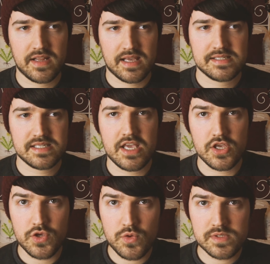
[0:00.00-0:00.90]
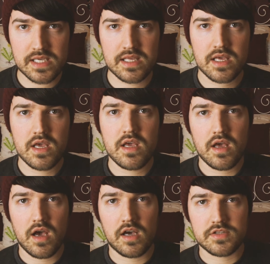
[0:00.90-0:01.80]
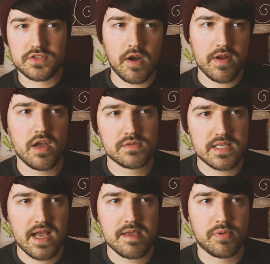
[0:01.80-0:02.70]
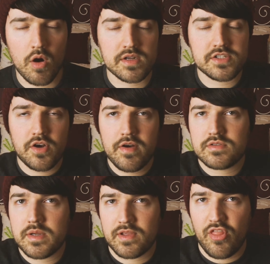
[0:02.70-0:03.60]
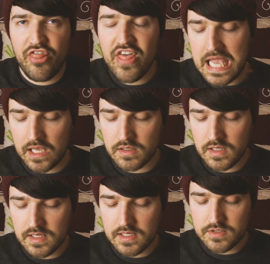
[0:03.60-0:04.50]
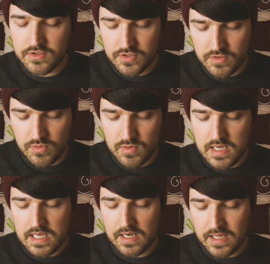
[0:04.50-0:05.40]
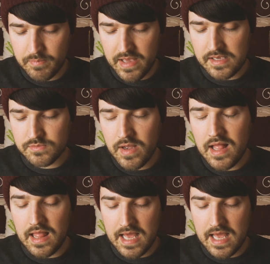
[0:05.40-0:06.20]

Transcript: of, like I say, using a stereotype or a stereotypical thing to clickbait as well.